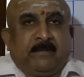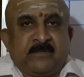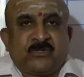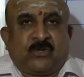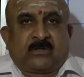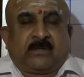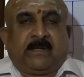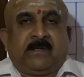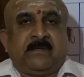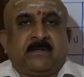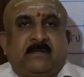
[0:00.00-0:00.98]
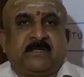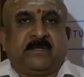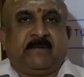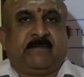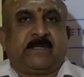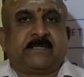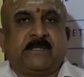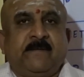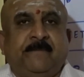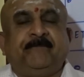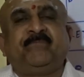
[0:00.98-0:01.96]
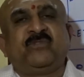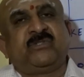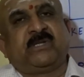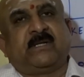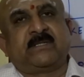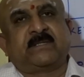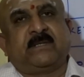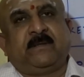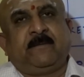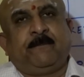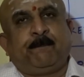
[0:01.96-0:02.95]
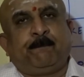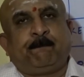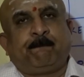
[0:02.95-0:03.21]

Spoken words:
My name is Dr. N. Srinivasan Shastri.